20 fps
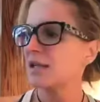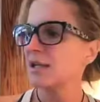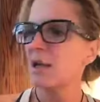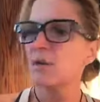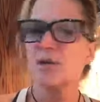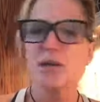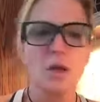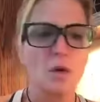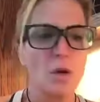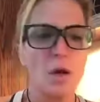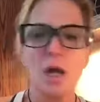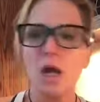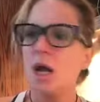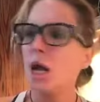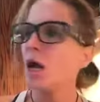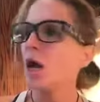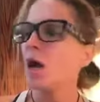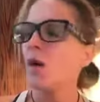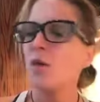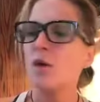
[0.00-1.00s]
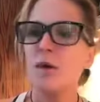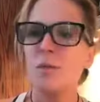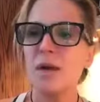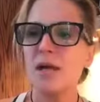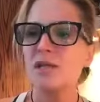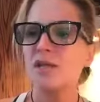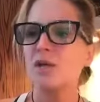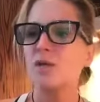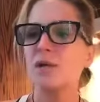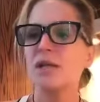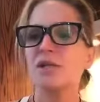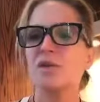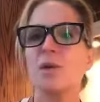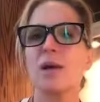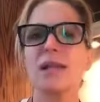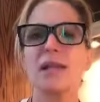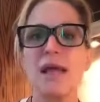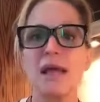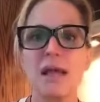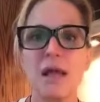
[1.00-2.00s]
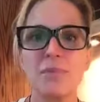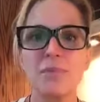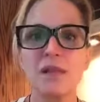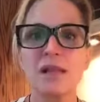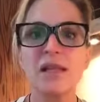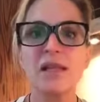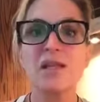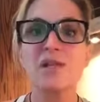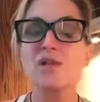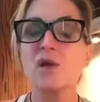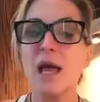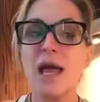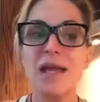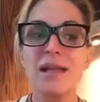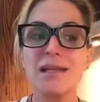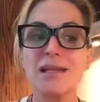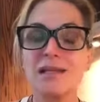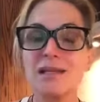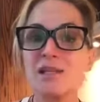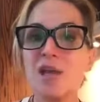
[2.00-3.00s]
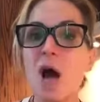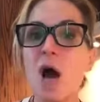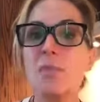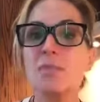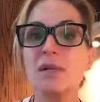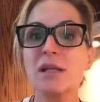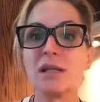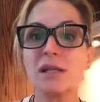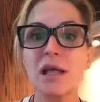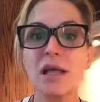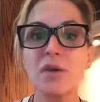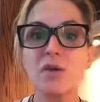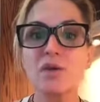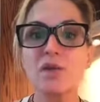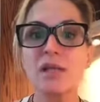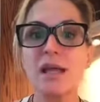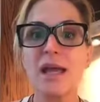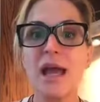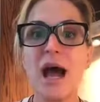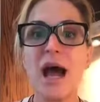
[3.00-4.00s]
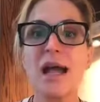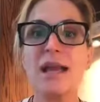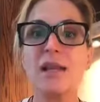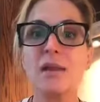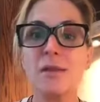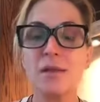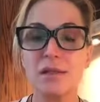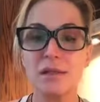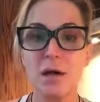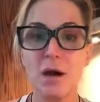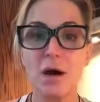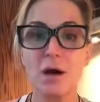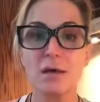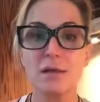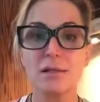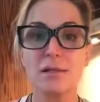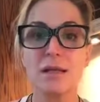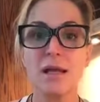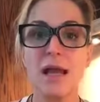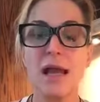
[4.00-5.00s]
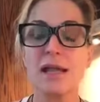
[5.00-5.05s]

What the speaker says: And I was like, what am I doing? So I let up the leash and I stopped and let her say hi to the dogs